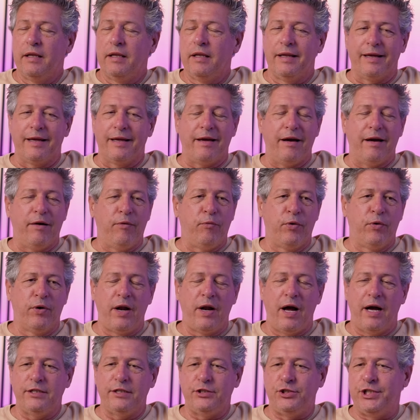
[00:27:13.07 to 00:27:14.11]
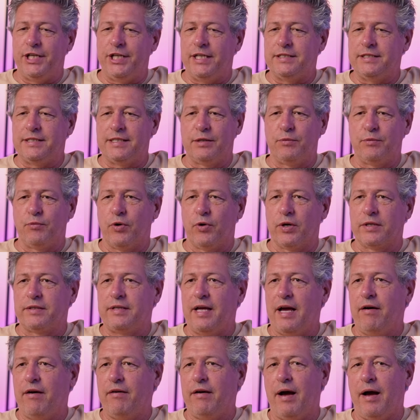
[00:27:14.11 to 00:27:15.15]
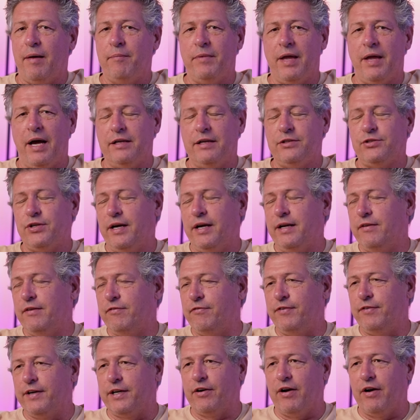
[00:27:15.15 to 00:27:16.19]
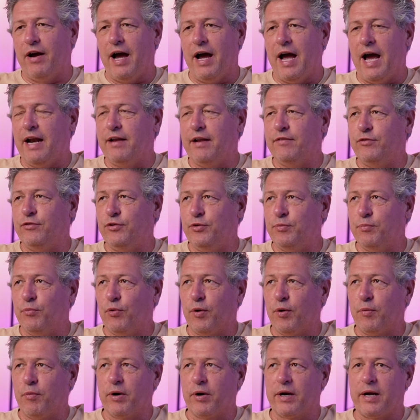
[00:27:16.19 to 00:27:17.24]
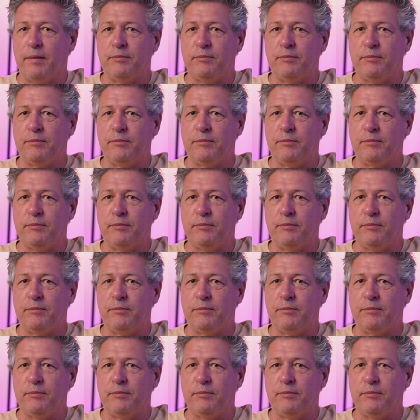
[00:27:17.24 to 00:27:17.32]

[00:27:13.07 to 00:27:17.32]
Like, we're not chasing work down. I'm not trying to figure out how to do more work.